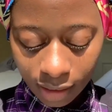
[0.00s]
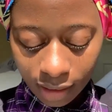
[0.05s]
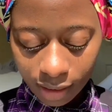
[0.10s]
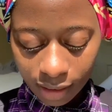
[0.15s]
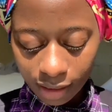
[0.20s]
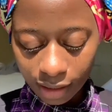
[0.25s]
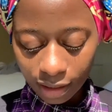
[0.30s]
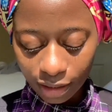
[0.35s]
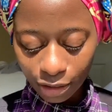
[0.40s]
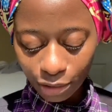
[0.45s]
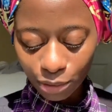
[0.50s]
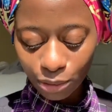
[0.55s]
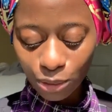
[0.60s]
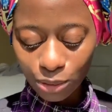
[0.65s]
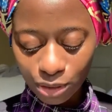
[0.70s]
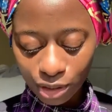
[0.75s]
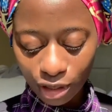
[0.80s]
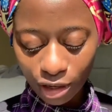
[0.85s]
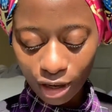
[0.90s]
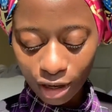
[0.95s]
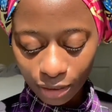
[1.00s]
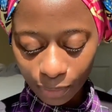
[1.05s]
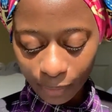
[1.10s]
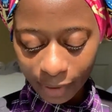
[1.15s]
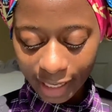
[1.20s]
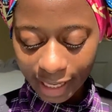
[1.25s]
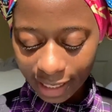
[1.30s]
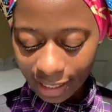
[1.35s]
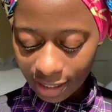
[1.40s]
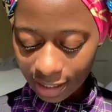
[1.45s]
A little goes a long
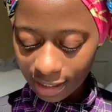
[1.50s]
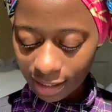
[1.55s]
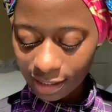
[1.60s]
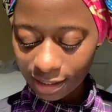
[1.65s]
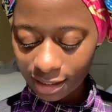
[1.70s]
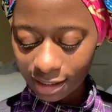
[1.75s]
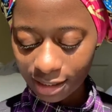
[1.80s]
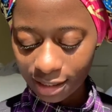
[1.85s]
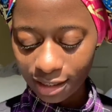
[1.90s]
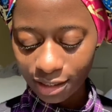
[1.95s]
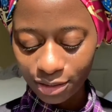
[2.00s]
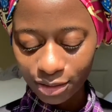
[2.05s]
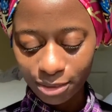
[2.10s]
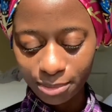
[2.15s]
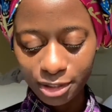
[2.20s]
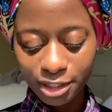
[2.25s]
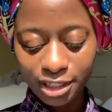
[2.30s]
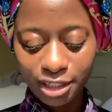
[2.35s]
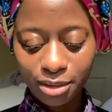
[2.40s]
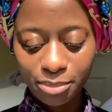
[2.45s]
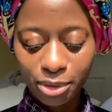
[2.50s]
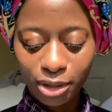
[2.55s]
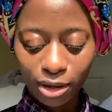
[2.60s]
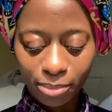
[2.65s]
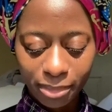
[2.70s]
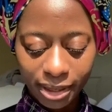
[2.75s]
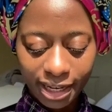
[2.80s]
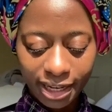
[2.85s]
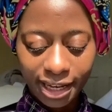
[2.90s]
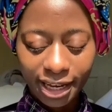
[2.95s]
way. So I'm just gonna put on
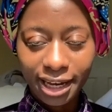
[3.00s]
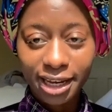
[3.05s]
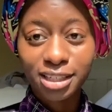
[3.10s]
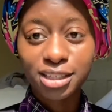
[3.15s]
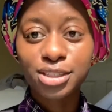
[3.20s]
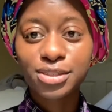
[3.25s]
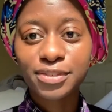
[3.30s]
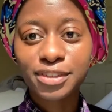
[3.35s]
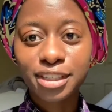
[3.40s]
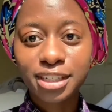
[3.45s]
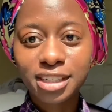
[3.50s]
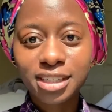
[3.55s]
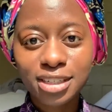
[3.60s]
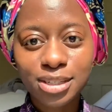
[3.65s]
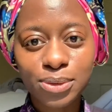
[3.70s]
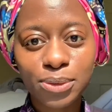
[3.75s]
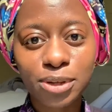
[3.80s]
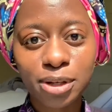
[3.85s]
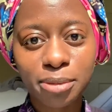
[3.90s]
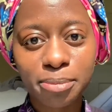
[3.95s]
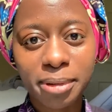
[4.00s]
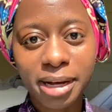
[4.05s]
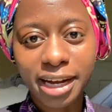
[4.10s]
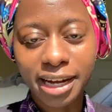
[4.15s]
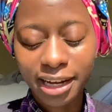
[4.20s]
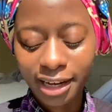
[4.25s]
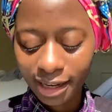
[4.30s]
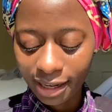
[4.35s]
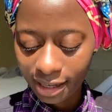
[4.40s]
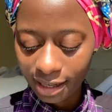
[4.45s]
my hands first, or
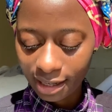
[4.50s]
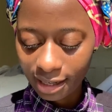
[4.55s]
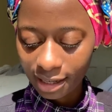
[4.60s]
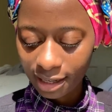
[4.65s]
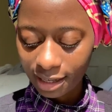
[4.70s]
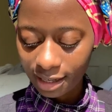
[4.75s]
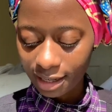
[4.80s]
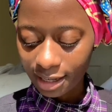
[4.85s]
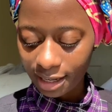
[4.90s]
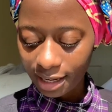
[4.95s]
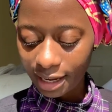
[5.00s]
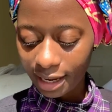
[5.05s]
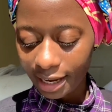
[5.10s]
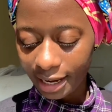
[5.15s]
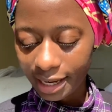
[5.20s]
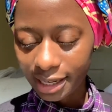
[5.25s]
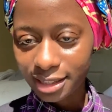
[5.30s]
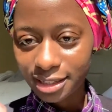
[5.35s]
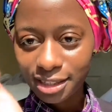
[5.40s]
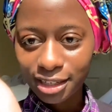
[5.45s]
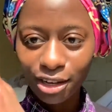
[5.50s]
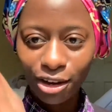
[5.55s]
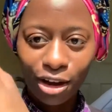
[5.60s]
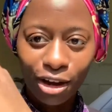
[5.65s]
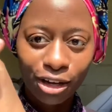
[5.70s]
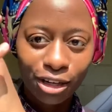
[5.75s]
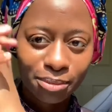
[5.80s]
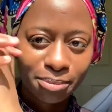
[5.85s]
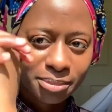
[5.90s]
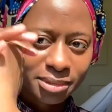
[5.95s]
my hands and
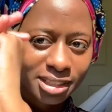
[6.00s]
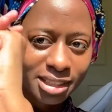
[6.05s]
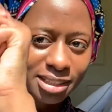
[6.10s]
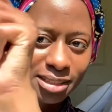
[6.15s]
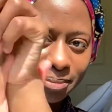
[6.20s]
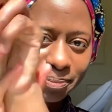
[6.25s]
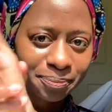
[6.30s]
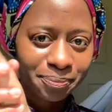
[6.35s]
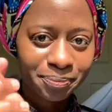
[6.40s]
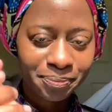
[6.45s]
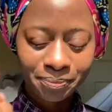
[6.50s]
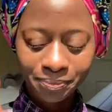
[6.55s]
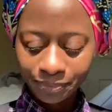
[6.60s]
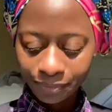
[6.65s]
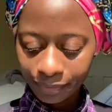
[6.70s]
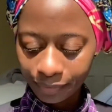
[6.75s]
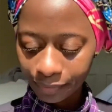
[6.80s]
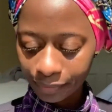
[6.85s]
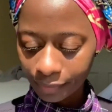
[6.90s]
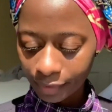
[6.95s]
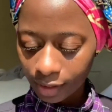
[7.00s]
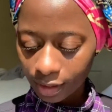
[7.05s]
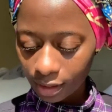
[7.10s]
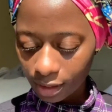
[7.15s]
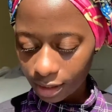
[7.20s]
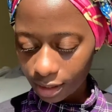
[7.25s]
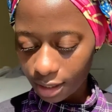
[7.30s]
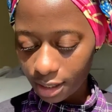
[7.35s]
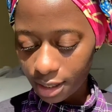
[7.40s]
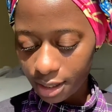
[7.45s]
arms.
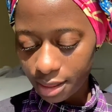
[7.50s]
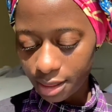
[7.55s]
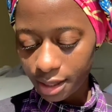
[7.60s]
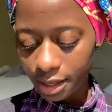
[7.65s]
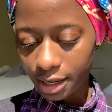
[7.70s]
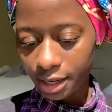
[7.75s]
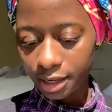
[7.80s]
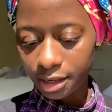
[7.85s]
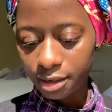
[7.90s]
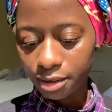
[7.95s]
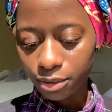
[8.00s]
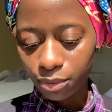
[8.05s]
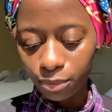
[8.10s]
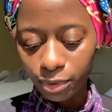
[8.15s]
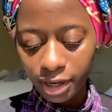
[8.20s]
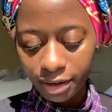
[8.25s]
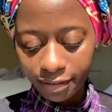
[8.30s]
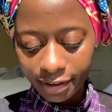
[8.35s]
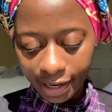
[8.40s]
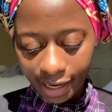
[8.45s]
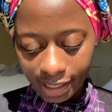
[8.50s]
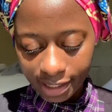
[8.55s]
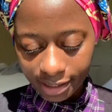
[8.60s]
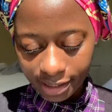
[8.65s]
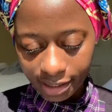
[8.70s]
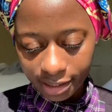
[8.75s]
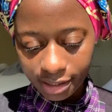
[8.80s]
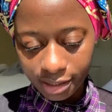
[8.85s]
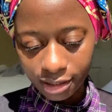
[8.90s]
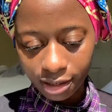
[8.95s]
And then whatever
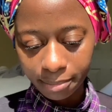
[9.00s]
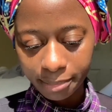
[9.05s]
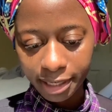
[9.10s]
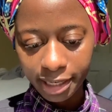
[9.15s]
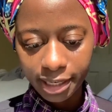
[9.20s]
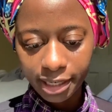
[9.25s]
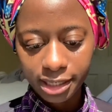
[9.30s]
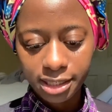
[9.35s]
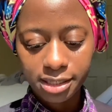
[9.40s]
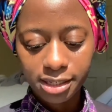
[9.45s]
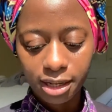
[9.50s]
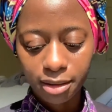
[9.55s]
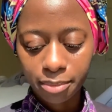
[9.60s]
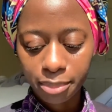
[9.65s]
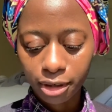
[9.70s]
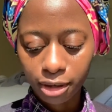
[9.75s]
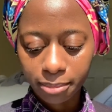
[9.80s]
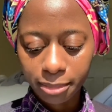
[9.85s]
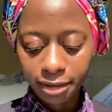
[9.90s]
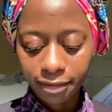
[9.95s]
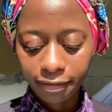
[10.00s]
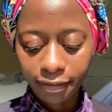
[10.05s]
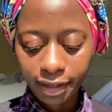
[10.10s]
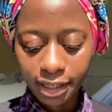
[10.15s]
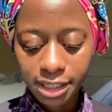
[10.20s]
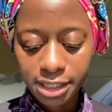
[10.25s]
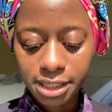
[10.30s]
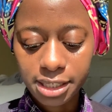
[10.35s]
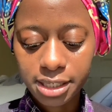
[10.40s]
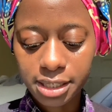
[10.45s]
excess is on my hands, I'll put on my
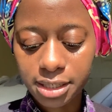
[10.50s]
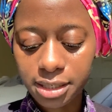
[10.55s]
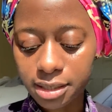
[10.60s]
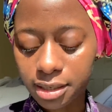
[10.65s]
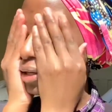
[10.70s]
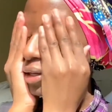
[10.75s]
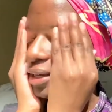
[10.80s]
face.